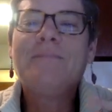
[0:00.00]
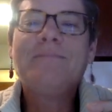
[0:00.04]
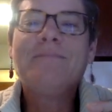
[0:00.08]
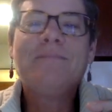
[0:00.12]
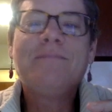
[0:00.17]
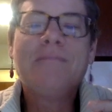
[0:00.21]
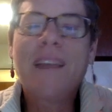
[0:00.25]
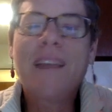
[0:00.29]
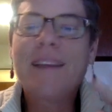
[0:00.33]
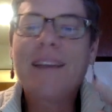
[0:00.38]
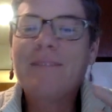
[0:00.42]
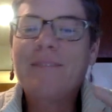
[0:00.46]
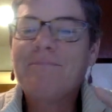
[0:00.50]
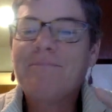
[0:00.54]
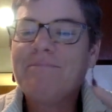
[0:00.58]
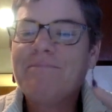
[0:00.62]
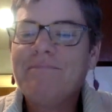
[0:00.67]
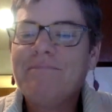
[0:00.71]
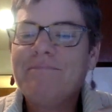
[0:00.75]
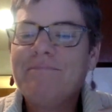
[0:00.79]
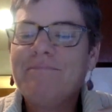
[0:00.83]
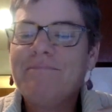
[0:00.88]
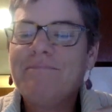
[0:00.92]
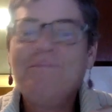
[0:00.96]
like
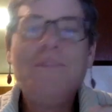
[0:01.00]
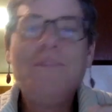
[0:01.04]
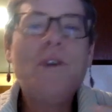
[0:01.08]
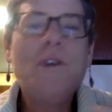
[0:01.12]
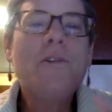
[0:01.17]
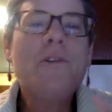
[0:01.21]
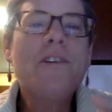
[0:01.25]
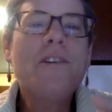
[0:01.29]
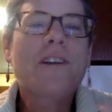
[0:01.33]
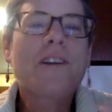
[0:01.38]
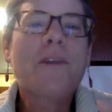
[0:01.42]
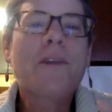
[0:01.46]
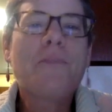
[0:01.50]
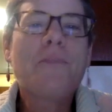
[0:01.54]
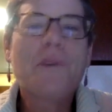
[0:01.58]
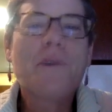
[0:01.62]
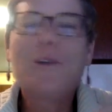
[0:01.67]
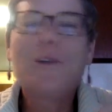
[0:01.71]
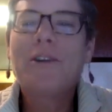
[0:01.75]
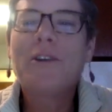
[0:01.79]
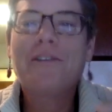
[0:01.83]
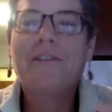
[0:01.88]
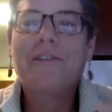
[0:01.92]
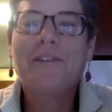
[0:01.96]
mute your
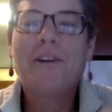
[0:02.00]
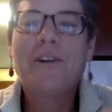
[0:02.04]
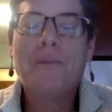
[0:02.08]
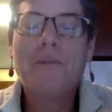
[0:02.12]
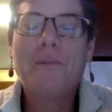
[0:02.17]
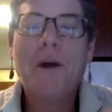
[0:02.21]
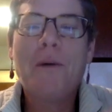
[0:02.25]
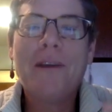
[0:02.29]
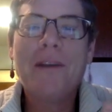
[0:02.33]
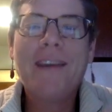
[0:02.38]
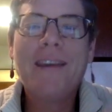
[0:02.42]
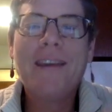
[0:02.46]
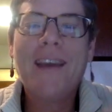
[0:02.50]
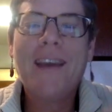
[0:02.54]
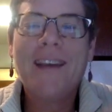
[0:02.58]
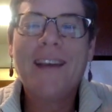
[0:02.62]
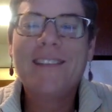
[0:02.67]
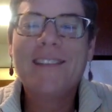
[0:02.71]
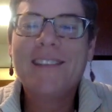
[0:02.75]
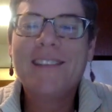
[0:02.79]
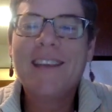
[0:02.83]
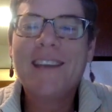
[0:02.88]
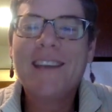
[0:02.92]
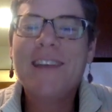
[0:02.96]
computer for a moment?
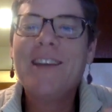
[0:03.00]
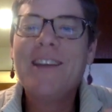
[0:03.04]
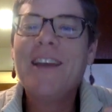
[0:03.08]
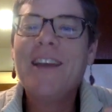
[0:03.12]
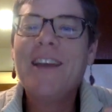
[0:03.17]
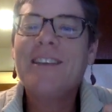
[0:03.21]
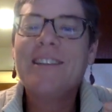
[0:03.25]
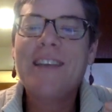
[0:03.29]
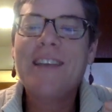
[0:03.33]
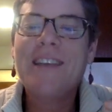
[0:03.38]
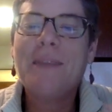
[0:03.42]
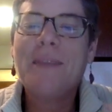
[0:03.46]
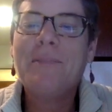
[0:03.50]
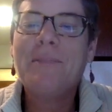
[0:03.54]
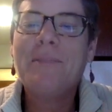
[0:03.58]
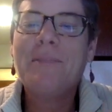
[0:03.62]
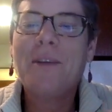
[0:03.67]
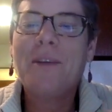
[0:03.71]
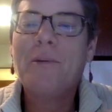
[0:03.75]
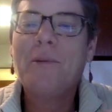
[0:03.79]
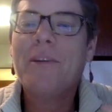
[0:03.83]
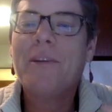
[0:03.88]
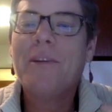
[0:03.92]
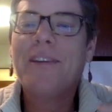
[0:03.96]
Yes, and same
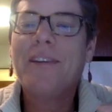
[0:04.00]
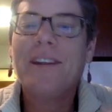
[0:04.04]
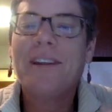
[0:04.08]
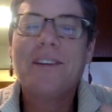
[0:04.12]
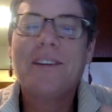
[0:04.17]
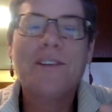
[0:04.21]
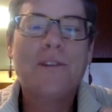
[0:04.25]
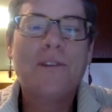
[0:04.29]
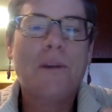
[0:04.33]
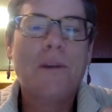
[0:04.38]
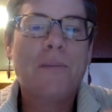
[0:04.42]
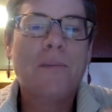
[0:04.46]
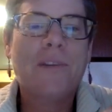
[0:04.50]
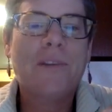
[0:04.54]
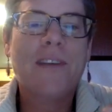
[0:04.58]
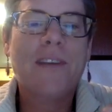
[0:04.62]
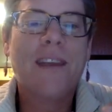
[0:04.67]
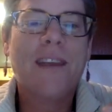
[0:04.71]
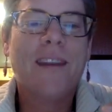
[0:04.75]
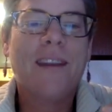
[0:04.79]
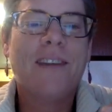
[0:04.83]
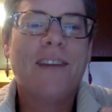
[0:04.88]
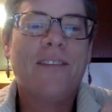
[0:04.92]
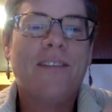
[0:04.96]
thing with Hillary's
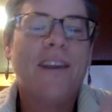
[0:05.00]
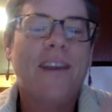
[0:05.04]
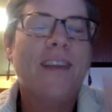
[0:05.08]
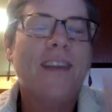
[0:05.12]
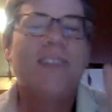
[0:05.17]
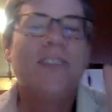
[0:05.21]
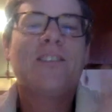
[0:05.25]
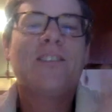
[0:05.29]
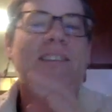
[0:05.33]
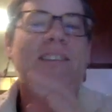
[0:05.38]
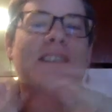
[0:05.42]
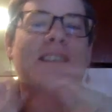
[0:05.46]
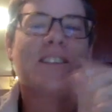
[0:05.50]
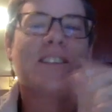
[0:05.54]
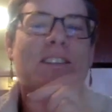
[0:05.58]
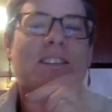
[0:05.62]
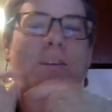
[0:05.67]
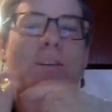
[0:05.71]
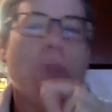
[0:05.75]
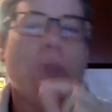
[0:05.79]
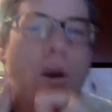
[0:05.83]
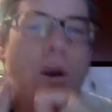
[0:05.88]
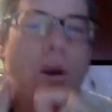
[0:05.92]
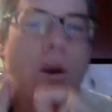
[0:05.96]
representative. This is a
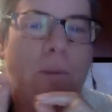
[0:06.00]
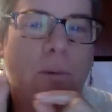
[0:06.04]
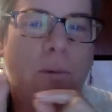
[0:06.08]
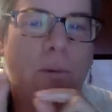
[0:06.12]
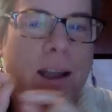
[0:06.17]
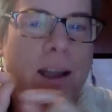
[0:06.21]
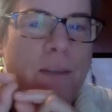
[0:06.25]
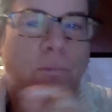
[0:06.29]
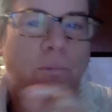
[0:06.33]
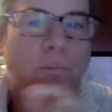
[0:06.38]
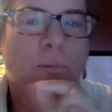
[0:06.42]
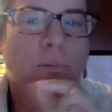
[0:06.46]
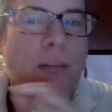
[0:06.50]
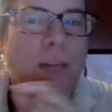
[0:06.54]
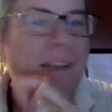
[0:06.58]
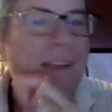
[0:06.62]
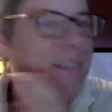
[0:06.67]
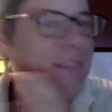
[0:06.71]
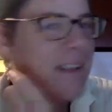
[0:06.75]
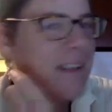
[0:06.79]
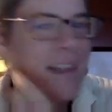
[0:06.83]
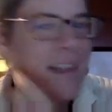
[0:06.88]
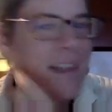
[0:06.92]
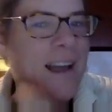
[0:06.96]
moment where I'd
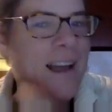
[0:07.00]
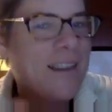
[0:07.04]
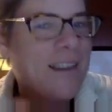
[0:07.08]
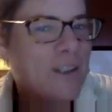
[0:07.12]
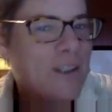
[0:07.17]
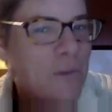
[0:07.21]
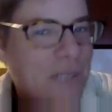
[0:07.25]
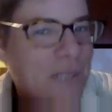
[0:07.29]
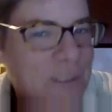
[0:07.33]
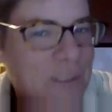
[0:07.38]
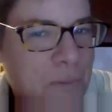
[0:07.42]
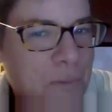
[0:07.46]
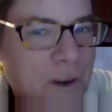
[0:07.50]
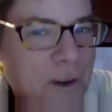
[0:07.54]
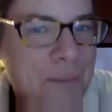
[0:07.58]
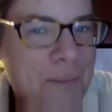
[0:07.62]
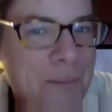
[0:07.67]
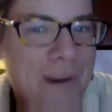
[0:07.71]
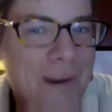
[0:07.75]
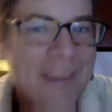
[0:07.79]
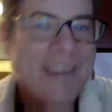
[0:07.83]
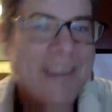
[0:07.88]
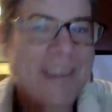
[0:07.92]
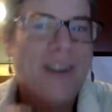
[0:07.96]
like the client to whisper in
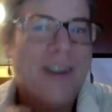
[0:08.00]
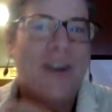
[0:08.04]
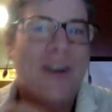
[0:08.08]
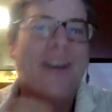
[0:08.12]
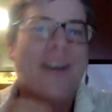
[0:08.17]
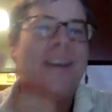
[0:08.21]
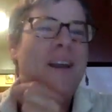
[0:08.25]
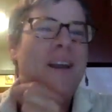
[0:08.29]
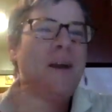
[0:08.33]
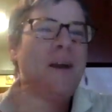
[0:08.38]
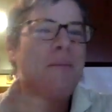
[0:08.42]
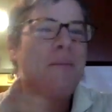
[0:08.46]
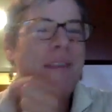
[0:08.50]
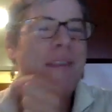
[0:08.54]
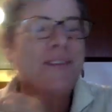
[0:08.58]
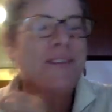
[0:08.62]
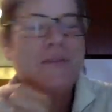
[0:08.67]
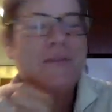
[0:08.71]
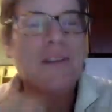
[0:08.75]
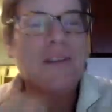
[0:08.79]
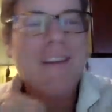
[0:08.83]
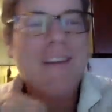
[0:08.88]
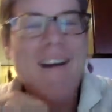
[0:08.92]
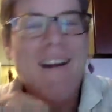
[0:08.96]
my ear. That's
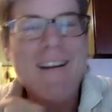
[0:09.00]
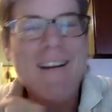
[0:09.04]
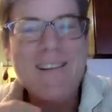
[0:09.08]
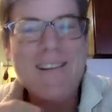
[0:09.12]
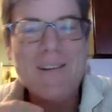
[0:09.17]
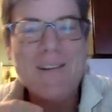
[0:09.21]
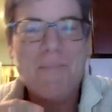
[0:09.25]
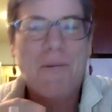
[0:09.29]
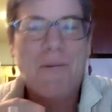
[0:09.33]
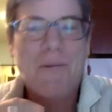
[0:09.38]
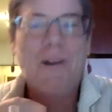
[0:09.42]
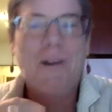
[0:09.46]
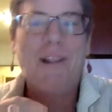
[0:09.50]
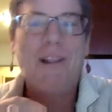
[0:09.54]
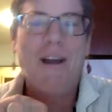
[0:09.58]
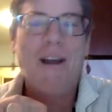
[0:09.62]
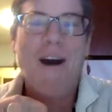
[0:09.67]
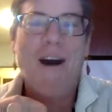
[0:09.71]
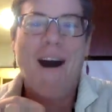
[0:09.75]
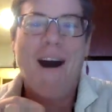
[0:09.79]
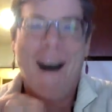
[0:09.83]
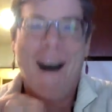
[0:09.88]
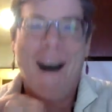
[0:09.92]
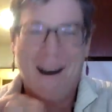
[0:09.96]
really hard to pull
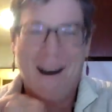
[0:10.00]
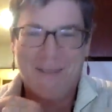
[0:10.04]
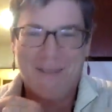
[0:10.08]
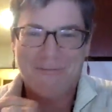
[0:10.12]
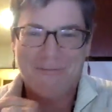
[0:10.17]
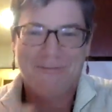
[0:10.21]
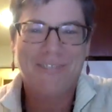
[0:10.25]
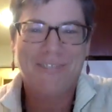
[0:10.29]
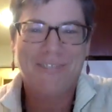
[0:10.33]
off.